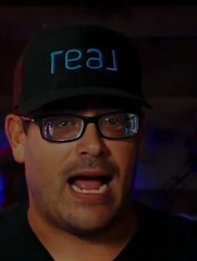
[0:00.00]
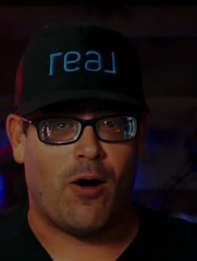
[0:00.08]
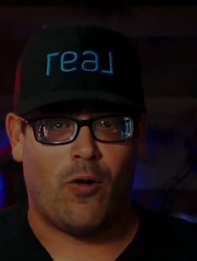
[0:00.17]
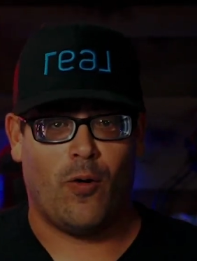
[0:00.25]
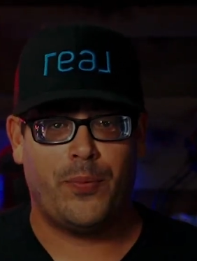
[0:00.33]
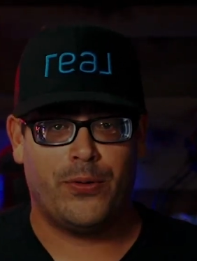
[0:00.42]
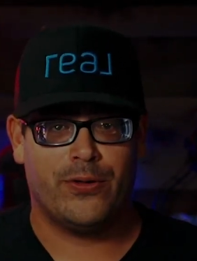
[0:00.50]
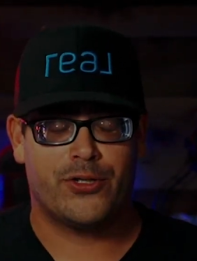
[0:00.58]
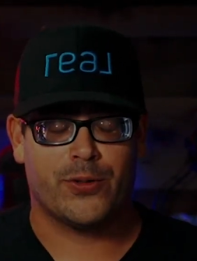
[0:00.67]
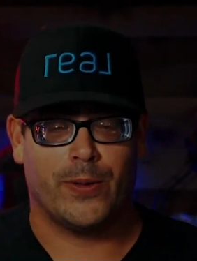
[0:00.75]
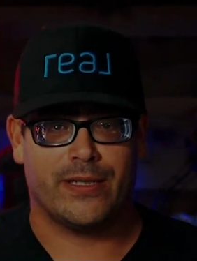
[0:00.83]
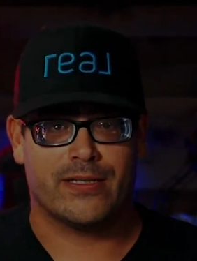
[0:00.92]
I hope you
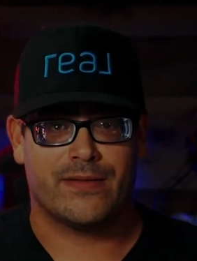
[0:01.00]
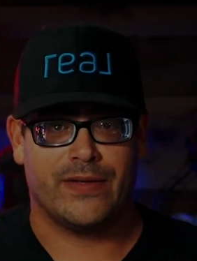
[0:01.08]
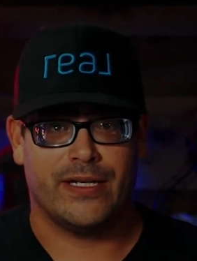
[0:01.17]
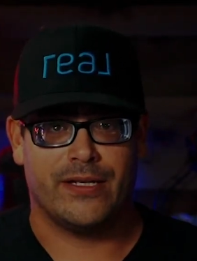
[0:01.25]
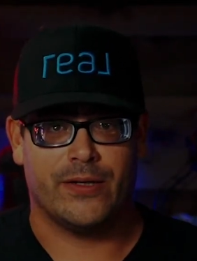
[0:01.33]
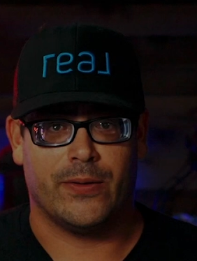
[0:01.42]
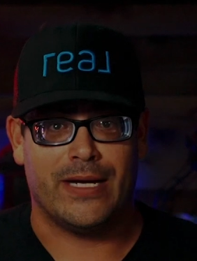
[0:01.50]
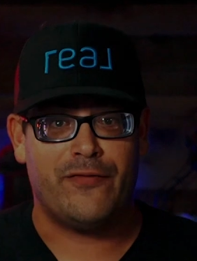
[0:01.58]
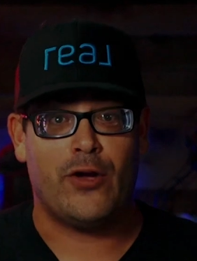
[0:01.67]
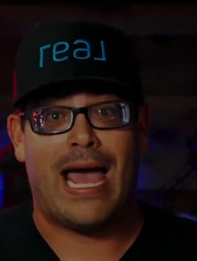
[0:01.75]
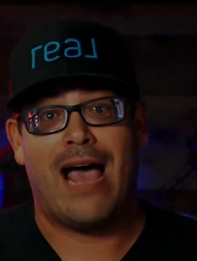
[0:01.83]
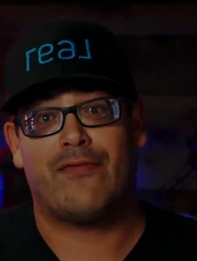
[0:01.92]
enjoyed this video. If
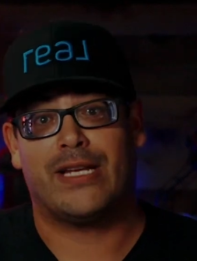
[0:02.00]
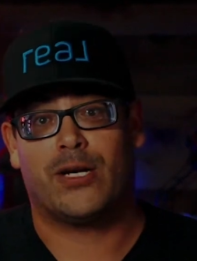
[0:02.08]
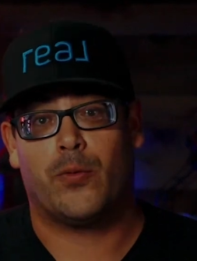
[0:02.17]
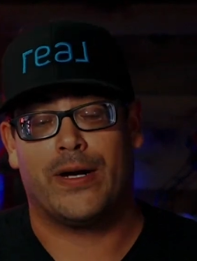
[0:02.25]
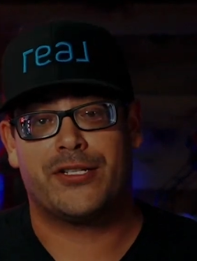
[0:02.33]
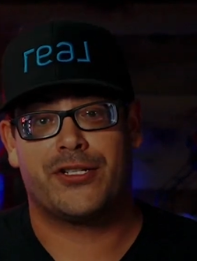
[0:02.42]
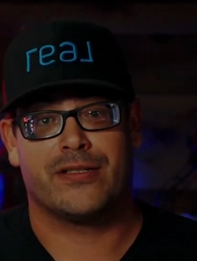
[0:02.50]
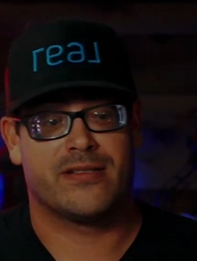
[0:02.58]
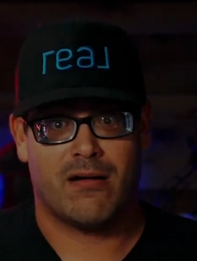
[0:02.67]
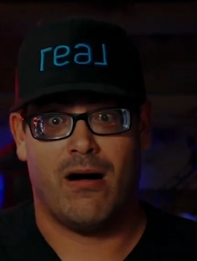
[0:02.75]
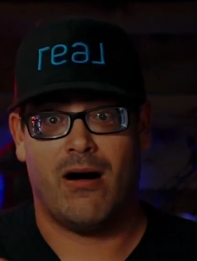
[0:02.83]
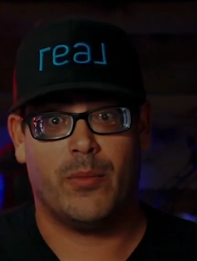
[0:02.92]
you have any questions,
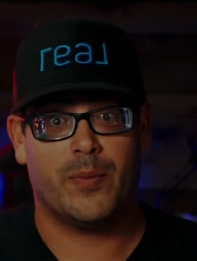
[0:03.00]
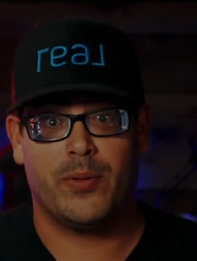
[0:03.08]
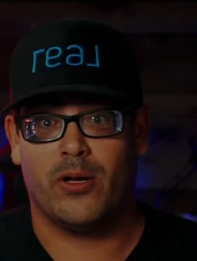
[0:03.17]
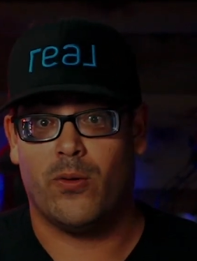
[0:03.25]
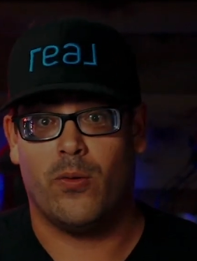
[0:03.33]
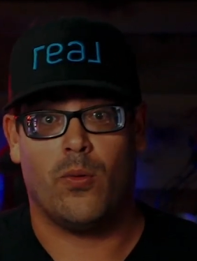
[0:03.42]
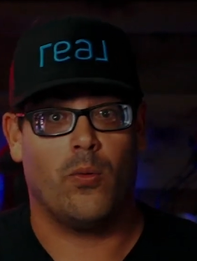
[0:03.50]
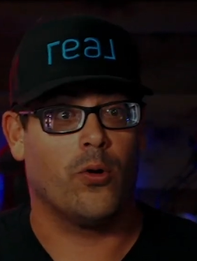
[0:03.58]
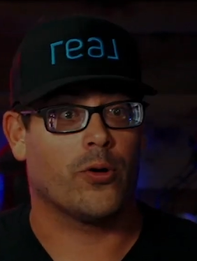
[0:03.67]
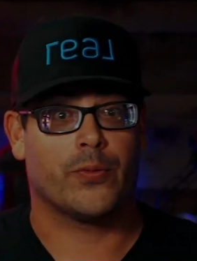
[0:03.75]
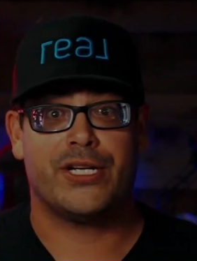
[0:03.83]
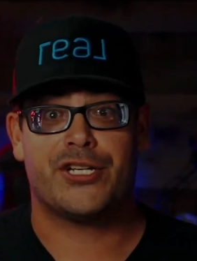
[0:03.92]
comment below
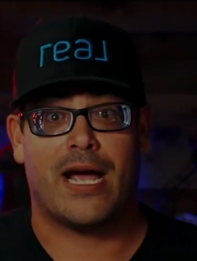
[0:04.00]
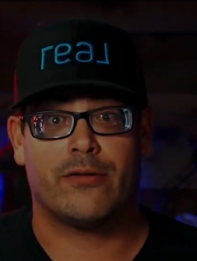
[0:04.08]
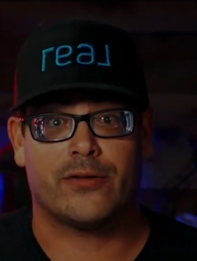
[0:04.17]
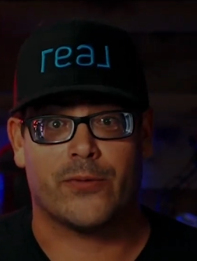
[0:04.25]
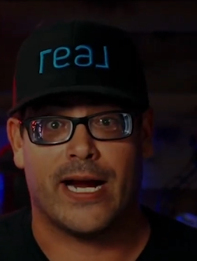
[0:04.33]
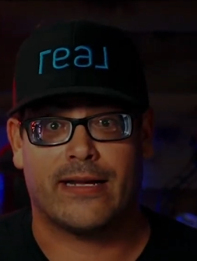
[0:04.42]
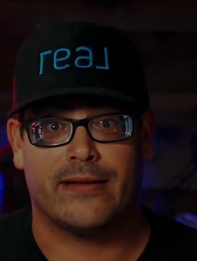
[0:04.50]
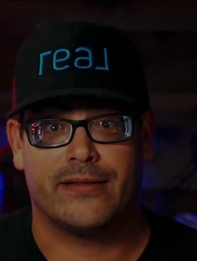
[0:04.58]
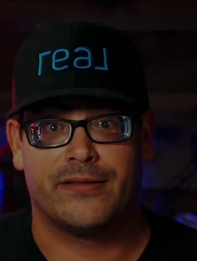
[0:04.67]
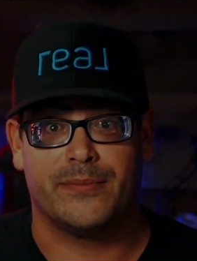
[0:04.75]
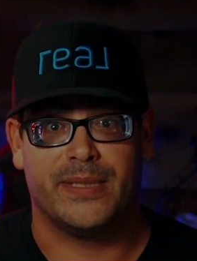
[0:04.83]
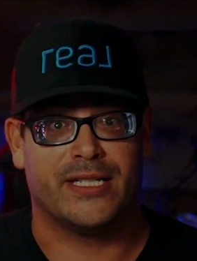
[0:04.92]
or reach out directly
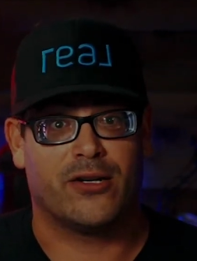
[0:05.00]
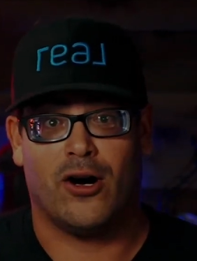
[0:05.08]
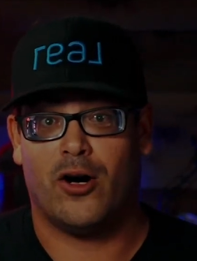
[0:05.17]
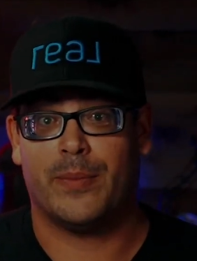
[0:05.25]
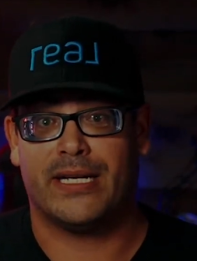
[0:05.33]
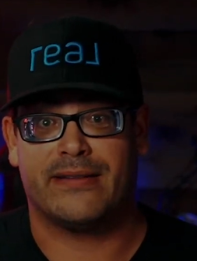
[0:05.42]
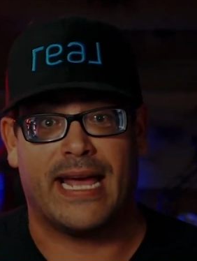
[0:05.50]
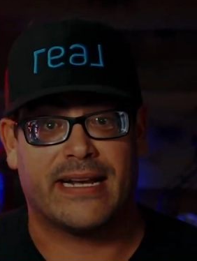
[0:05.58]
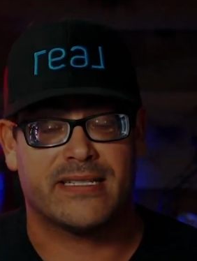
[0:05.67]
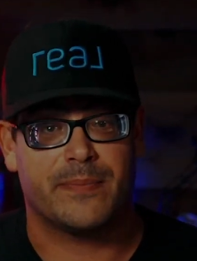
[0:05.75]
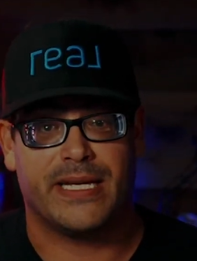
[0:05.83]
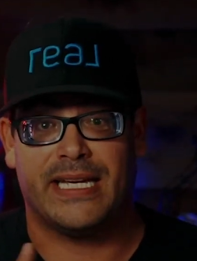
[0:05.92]
to me. Call me,
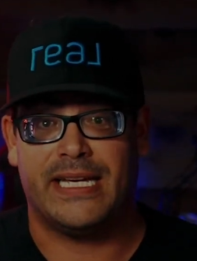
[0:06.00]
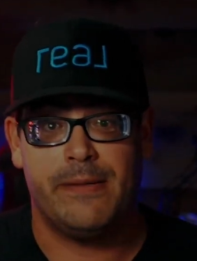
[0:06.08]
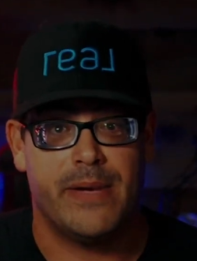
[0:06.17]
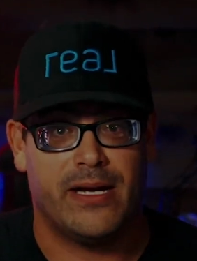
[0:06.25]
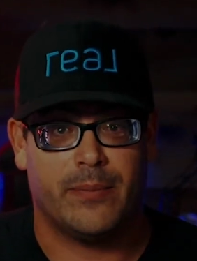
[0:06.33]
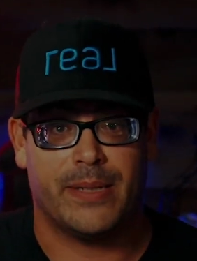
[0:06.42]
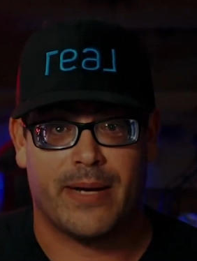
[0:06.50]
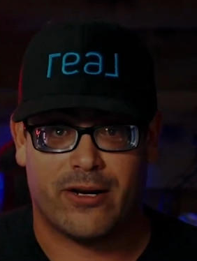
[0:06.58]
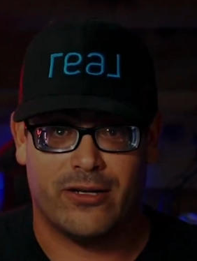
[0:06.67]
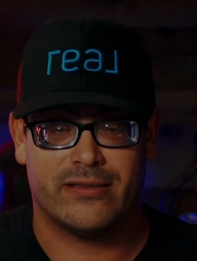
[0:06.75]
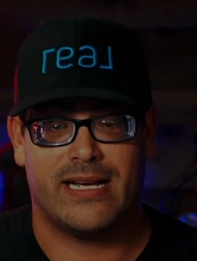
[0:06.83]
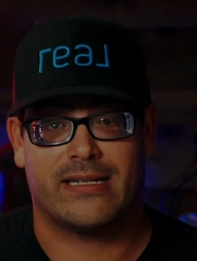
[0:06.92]
text me, email me. My
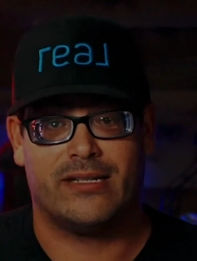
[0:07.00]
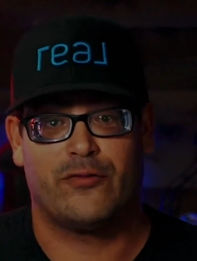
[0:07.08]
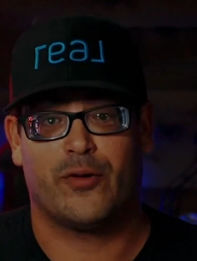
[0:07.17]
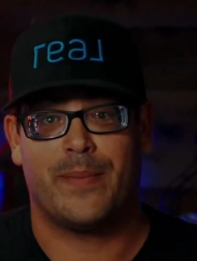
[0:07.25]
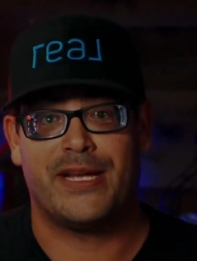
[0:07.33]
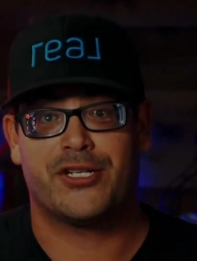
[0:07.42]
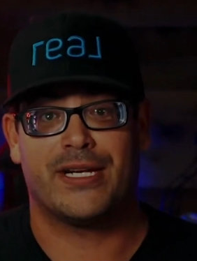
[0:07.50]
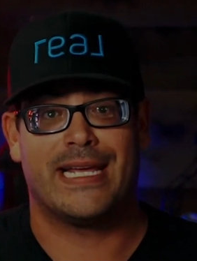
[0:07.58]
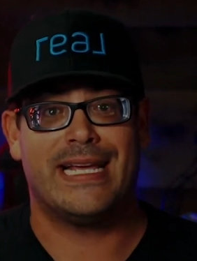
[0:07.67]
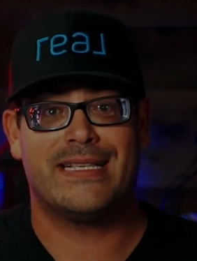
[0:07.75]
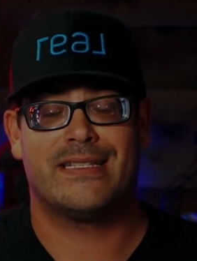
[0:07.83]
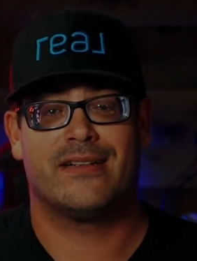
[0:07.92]
contact information
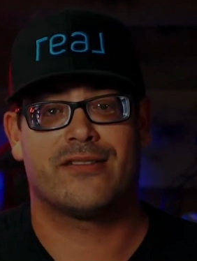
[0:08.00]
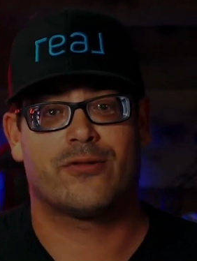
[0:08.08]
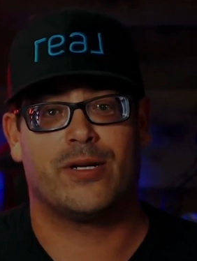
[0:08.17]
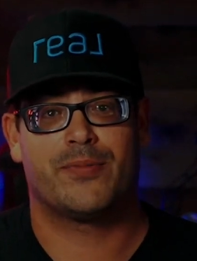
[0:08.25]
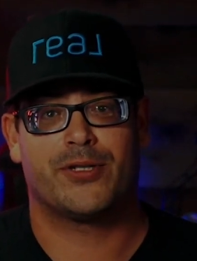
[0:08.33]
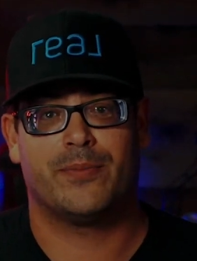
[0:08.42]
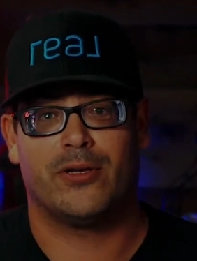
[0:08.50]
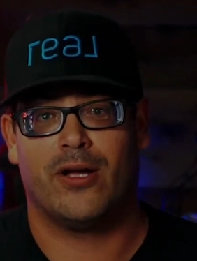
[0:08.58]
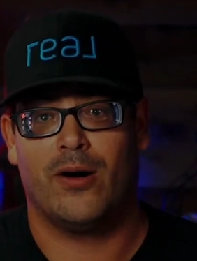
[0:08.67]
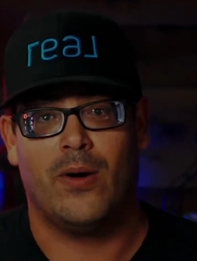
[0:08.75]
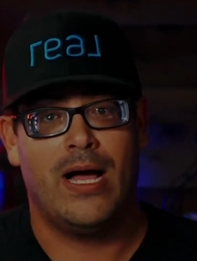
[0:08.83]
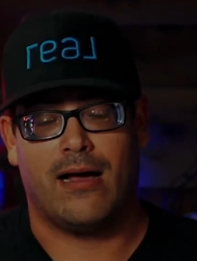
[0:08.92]
is in the description
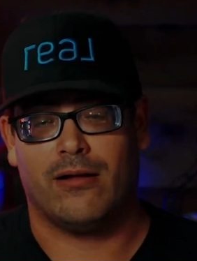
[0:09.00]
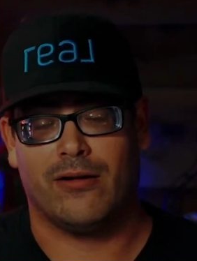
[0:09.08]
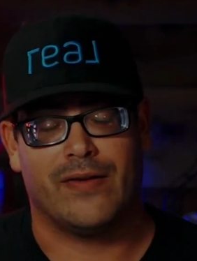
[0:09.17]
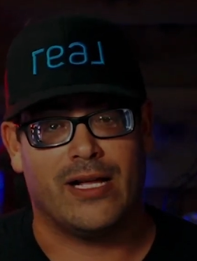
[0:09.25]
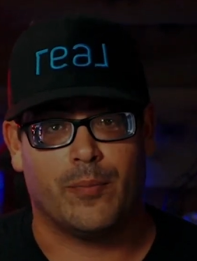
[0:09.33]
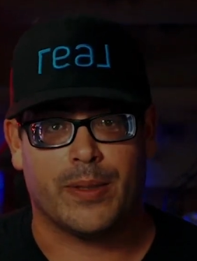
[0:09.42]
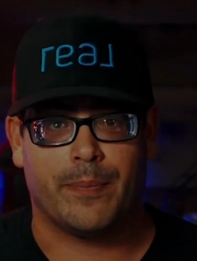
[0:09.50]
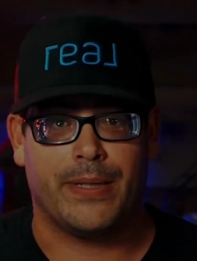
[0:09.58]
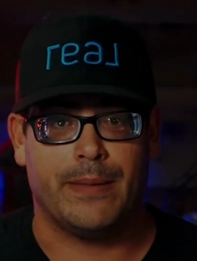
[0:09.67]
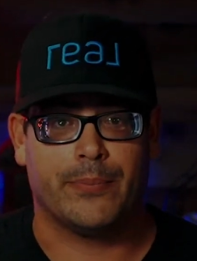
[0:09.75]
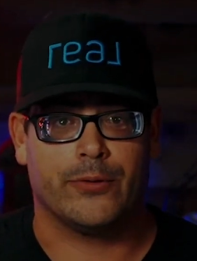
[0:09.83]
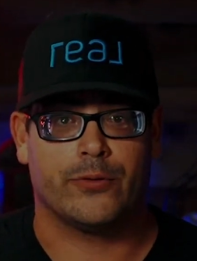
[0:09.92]
below. I love helping
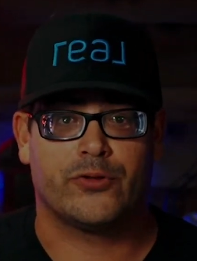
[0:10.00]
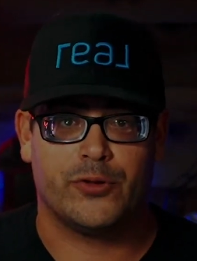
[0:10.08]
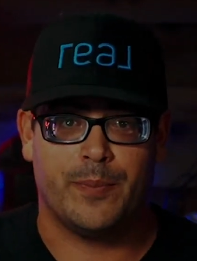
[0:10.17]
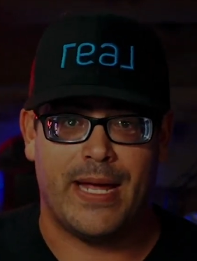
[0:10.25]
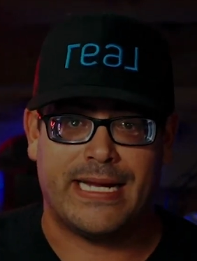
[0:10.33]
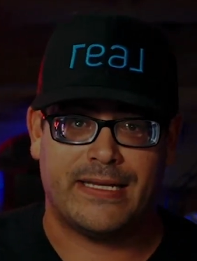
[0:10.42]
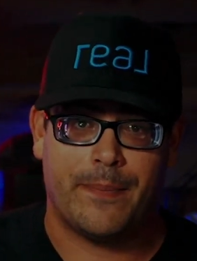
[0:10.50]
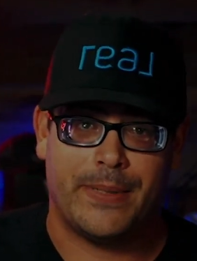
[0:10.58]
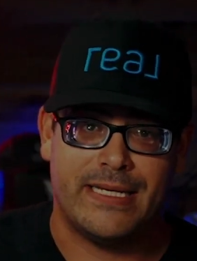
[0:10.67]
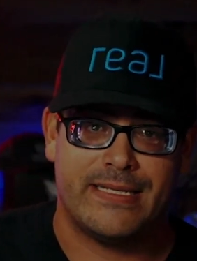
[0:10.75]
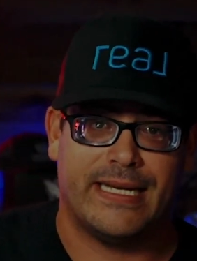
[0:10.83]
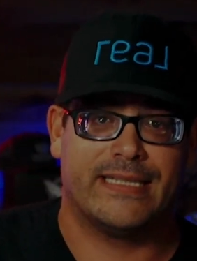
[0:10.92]
people to make the
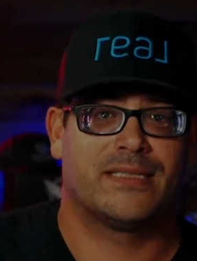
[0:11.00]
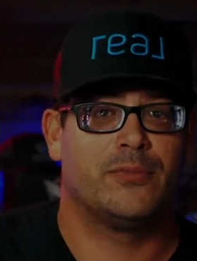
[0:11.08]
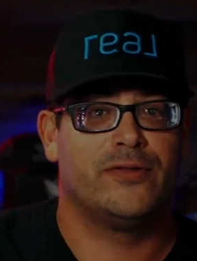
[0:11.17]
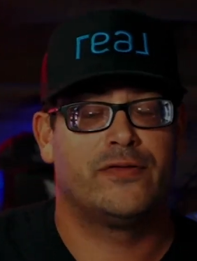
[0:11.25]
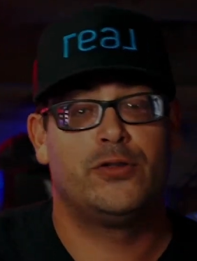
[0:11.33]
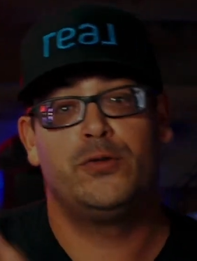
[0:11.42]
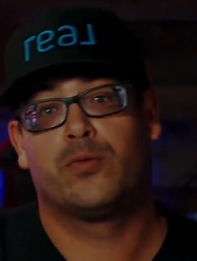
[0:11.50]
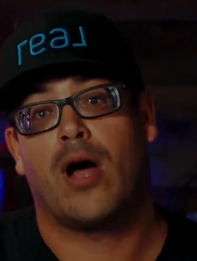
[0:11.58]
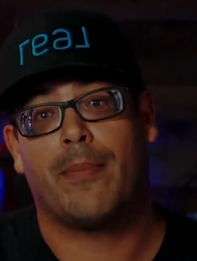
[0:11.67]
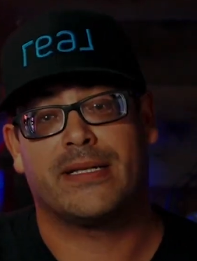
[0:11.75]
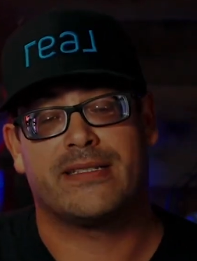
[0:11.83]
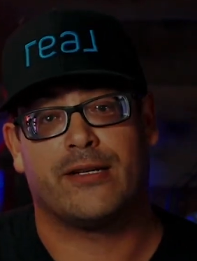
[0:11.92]
PCS move to
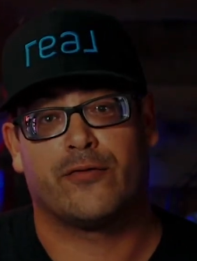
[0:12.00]
Robins